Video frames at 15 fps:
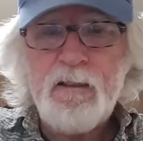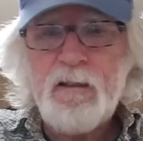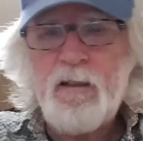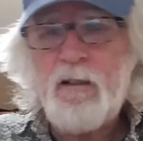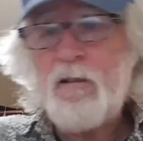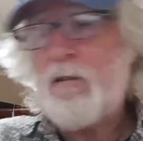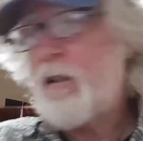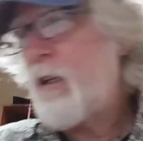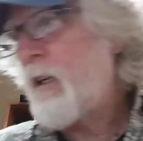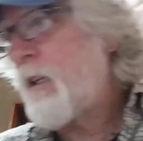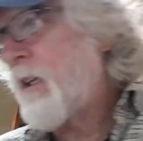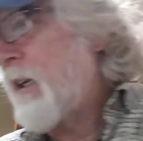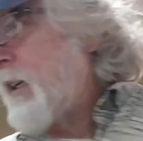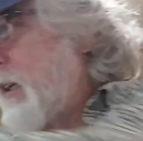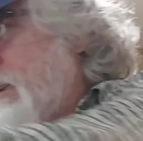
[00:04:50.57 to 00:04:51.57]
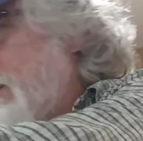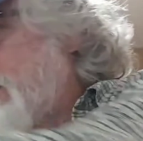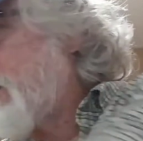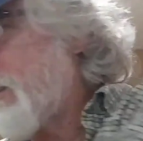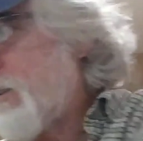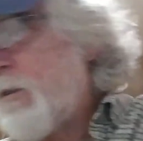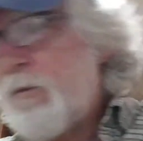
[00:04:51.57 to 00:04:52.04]
All right, hey,
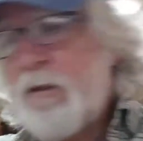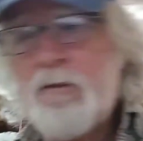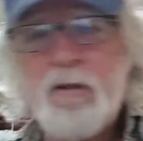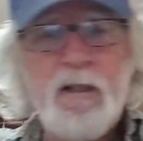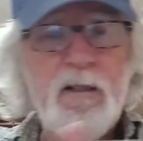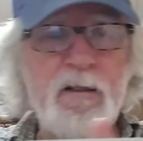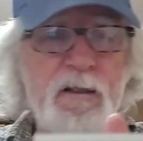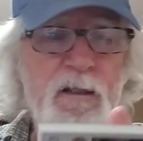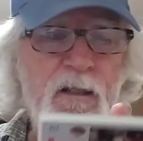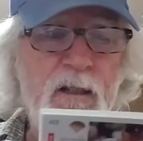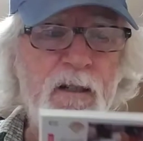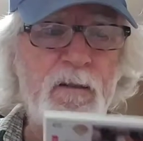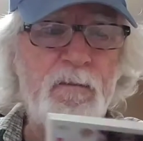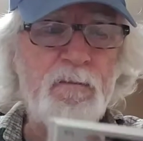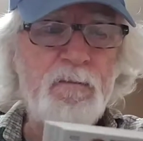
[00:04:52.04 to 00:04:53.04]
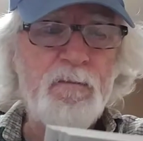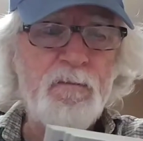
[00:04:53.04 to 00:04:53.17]
there's a good one right on top.